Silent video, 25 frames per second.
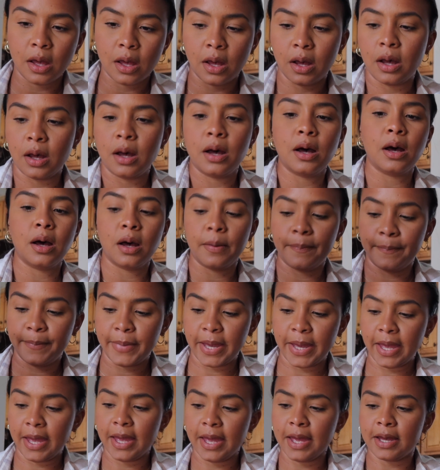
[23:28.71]

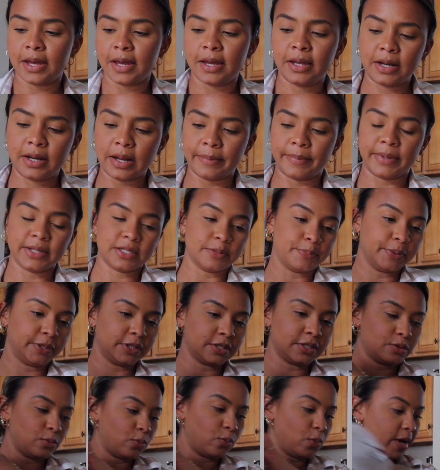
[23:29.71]
And I'm about to put
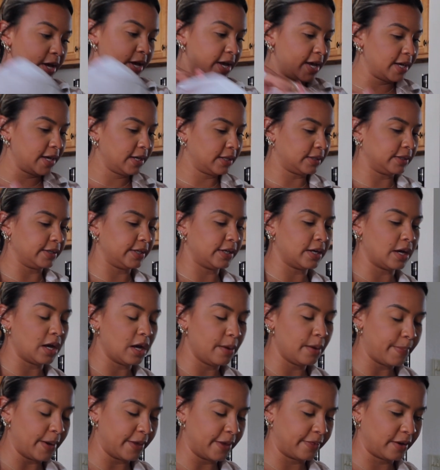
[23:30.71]
this away, clean
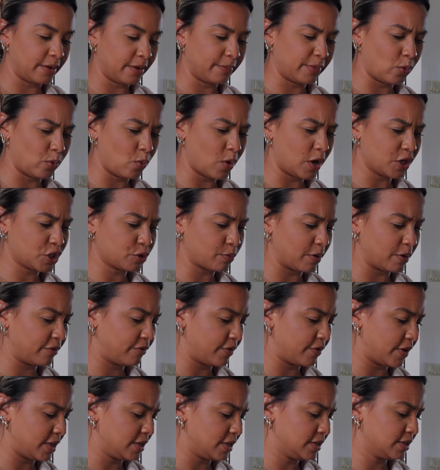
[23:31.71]
up. I think I'm gonna wash my
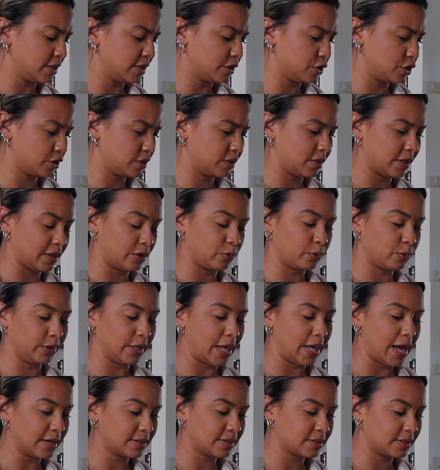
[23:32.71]
face and just like
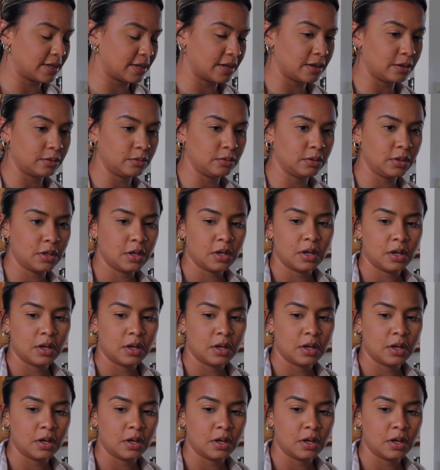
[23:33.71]
relax now.